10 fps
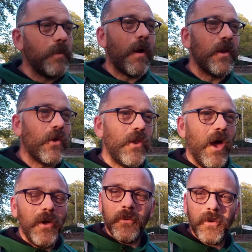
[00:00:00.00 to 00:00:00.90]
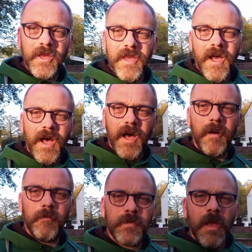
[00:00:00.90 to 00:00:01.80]
We might not know,
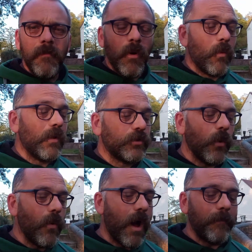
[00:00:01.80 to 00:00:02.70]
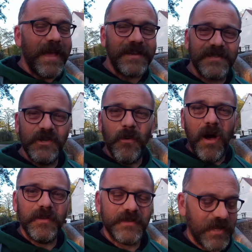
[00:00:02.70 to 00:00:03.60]
but we'll do our best to
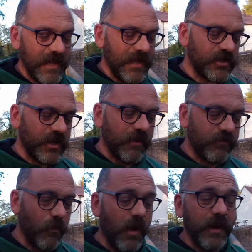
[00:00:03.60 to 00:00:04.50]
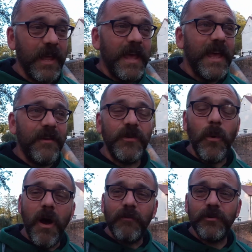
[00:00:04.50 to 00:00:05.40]
answer each and every one. If
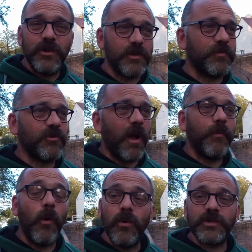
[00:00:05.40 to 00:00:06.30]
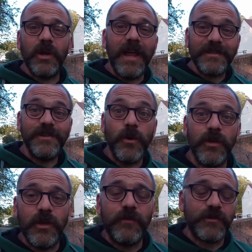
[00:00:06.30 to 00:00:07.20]
you are a new subscriber, also let us know
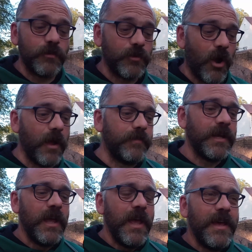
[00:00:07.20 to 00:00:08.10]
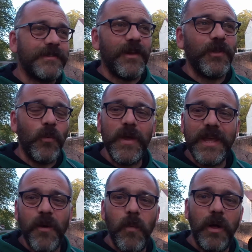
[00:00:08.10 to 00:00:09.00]
that you've subscribed so that
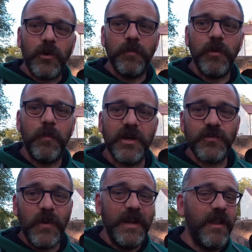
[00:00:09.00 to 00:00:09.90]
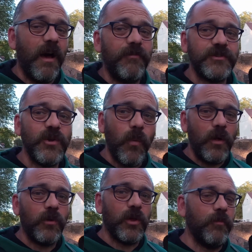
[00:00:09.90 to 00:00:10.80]
we can welcome you, because we love to
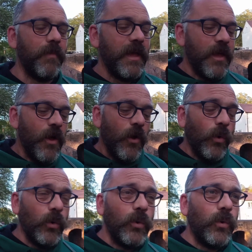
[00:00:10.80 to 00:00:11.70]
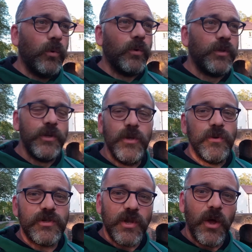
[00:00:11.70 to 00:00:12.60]
welcome all
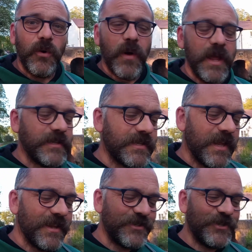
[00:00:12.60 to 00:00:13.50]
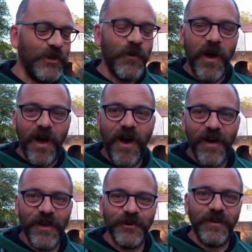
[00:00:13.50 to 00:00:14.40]
new stowaways to
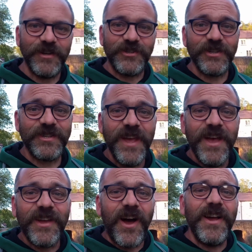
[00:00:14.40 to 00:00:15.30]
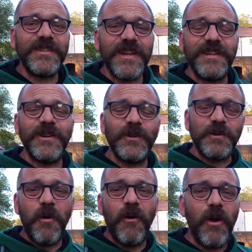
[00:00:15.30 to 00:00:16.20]
our adventures. Guys, until
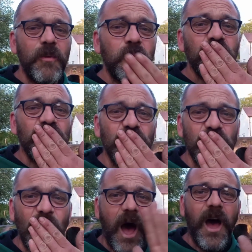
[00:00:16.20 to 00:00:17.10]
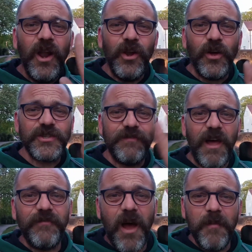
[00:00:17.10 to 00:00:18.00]
tomorrow, lots of
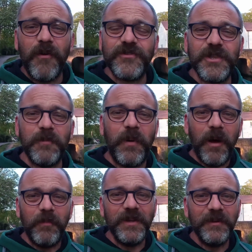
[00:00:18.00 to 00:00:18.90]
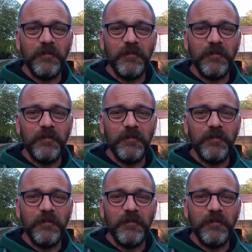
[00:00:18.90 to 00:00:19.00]
love. I'm off to the pub.